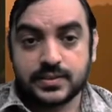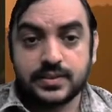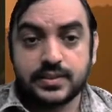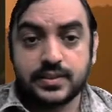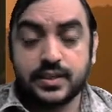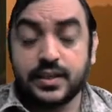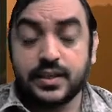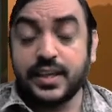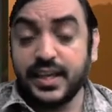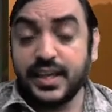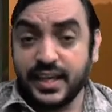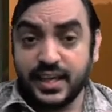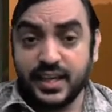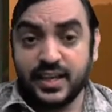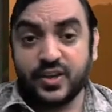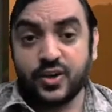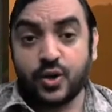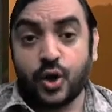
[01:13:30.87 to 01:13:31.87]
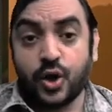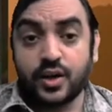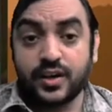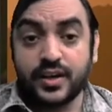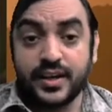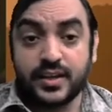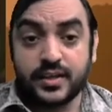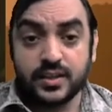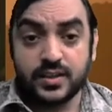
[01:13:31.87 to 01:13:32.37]
the yield or
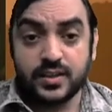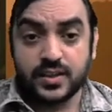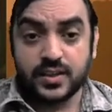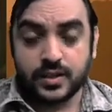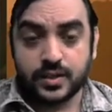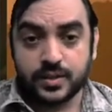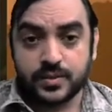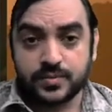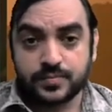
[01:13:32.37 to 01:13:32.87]
return